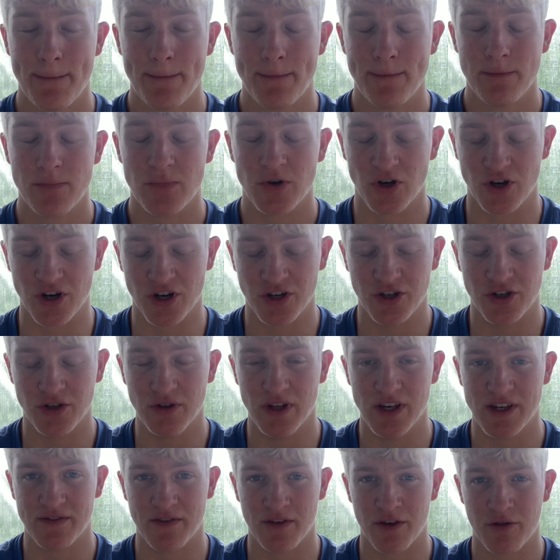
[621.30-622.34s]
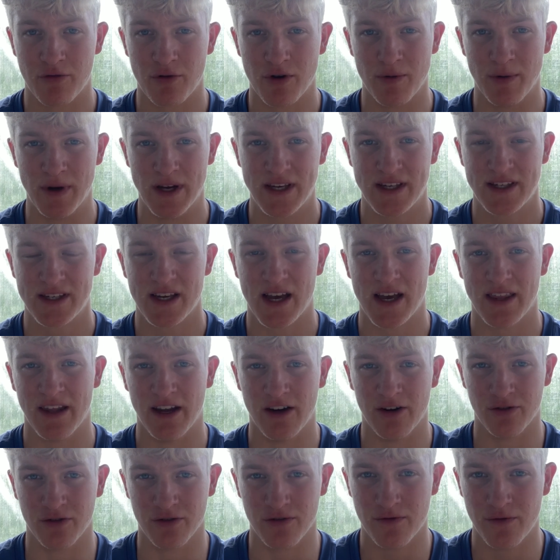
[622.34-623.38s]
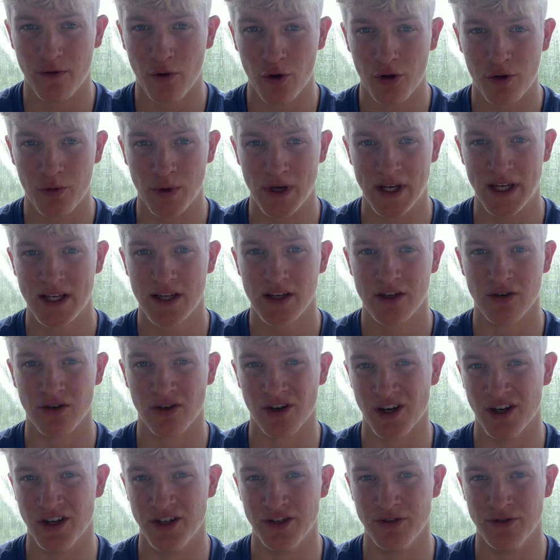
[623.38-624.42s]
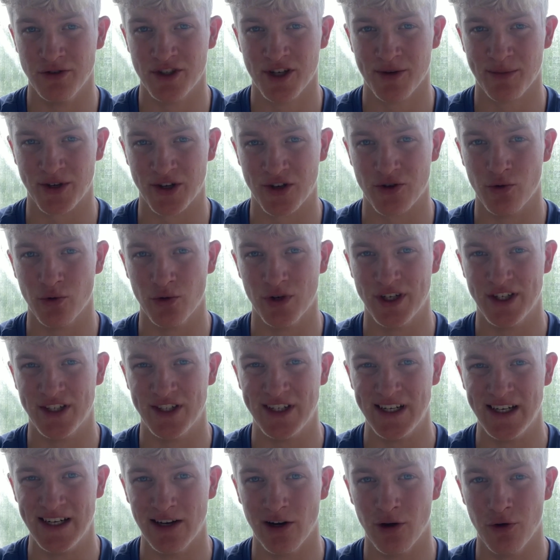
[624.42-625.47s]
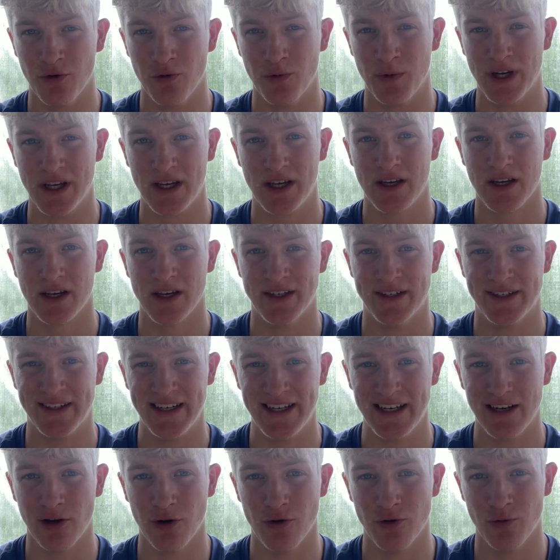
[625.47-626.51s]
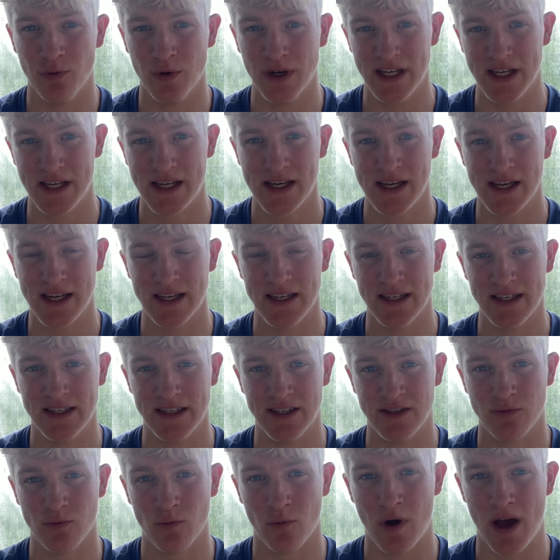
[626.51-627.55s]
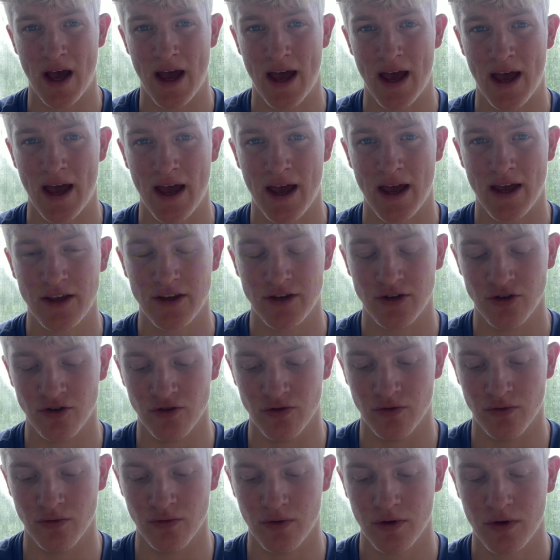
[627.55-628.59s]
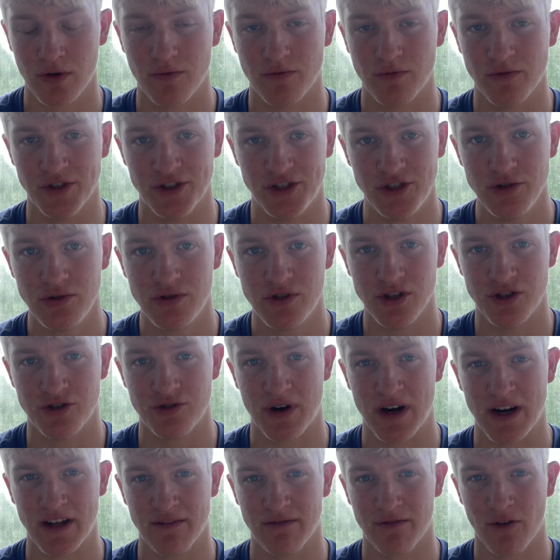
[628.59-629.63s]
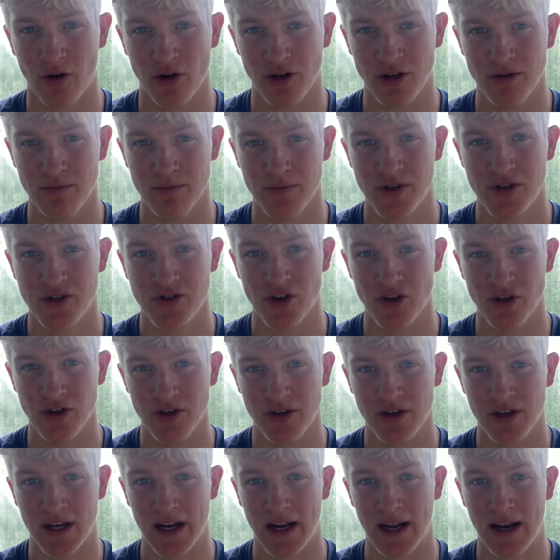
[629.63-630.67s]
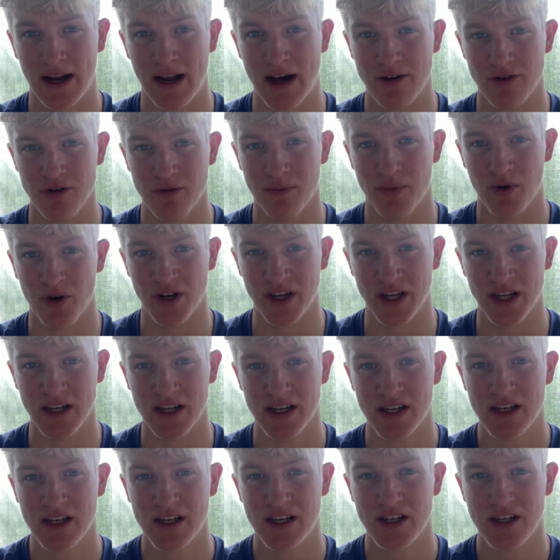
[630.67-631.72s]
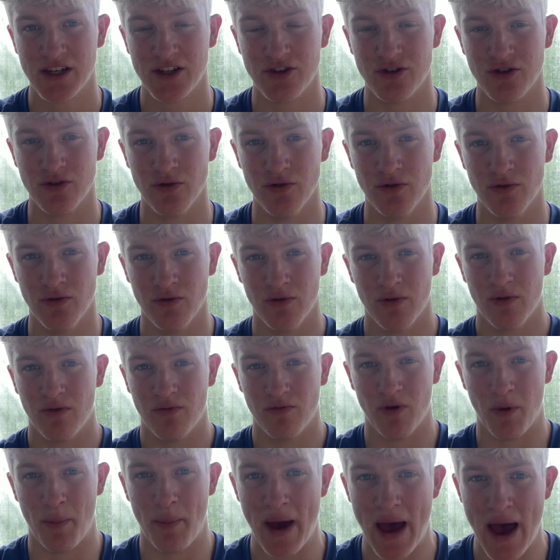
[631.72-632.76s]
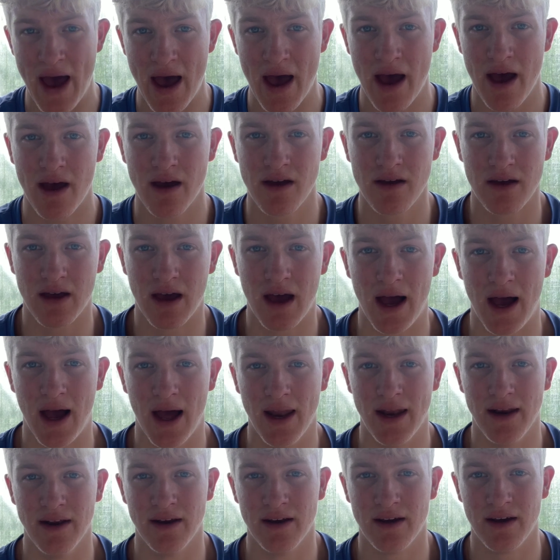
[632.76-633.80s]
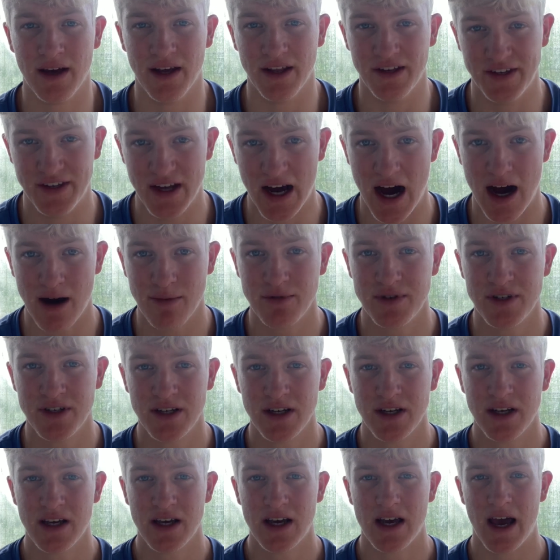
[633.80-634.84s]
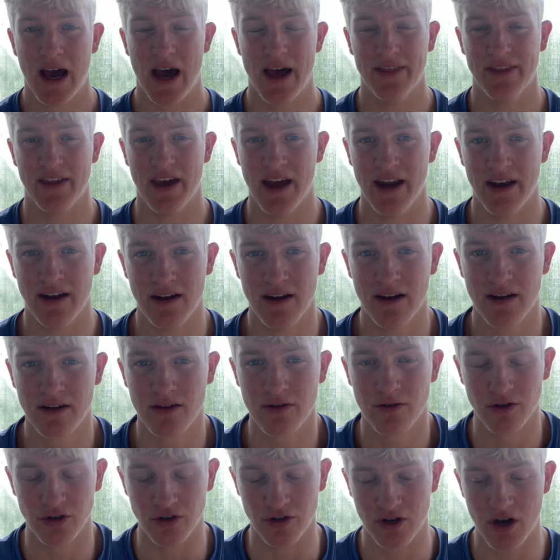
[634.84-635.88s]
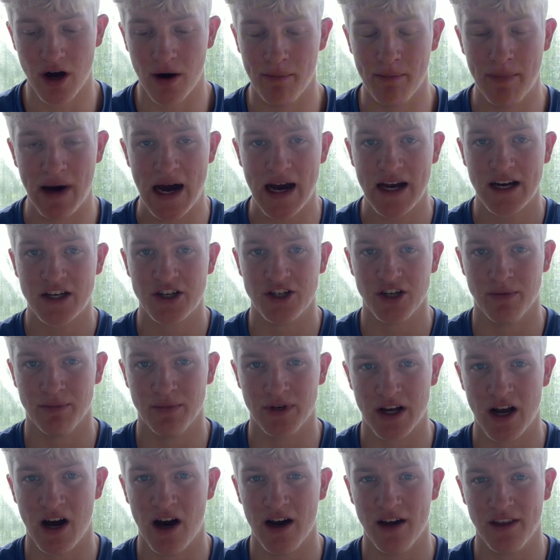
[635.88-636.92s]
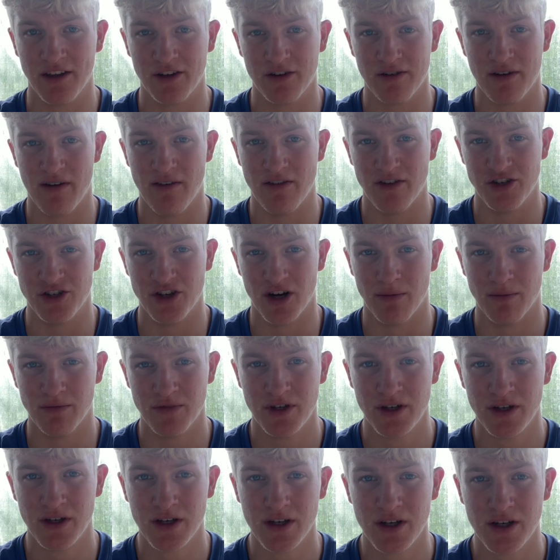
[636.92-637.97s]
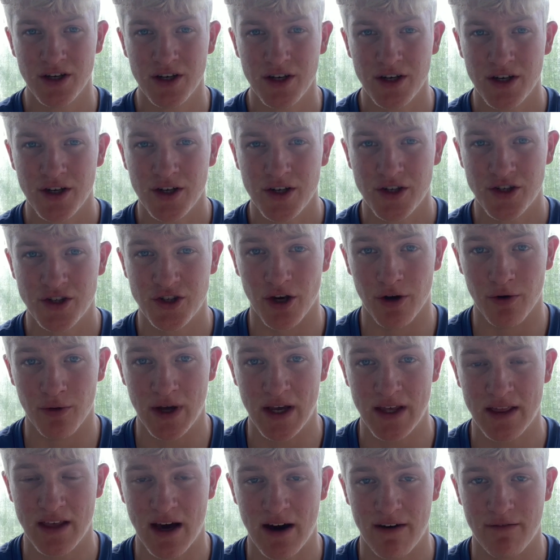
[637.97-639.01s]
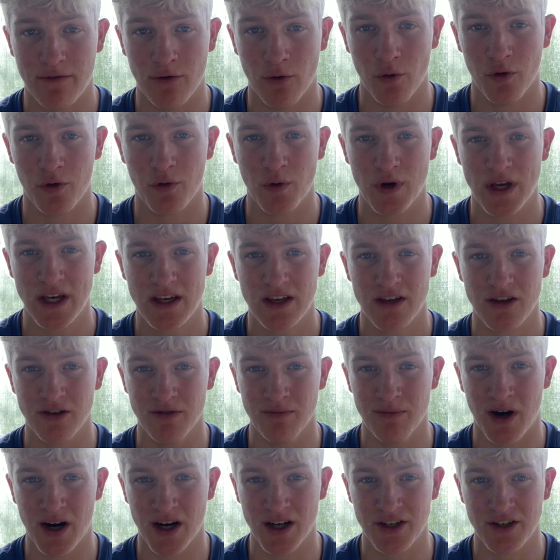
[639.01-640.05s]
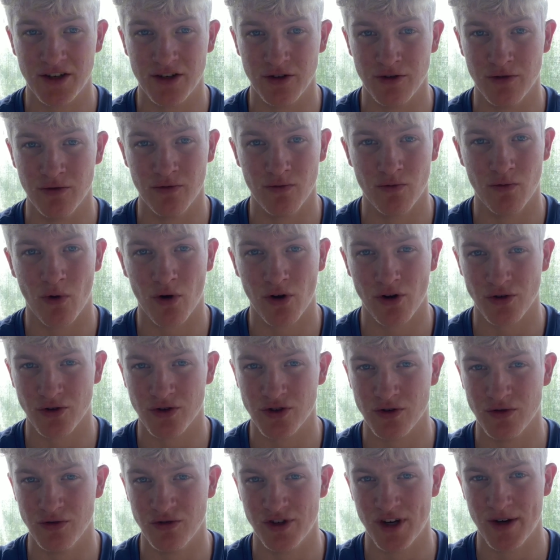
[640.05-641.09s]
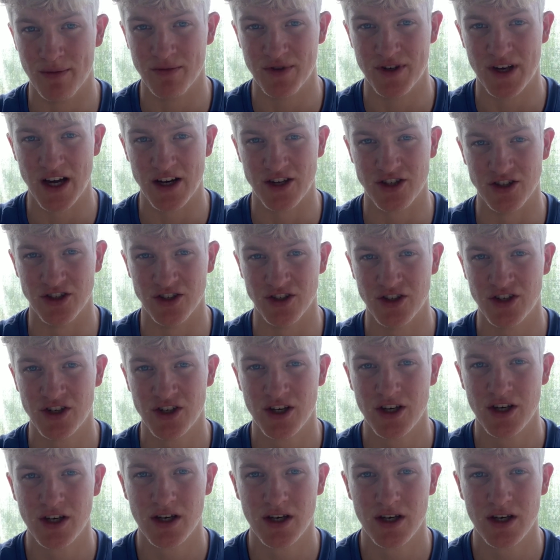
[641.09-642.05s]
You're going to do this for 3 weeks, and then in your 4th week you're going to do something called a deload week. A deload week is where you reduce the training volume so that you can allow your body to repair and adapt, and then you come back jumping higher than you ever jumped. So in that 4th week you might do 1 or 2 gym sessions.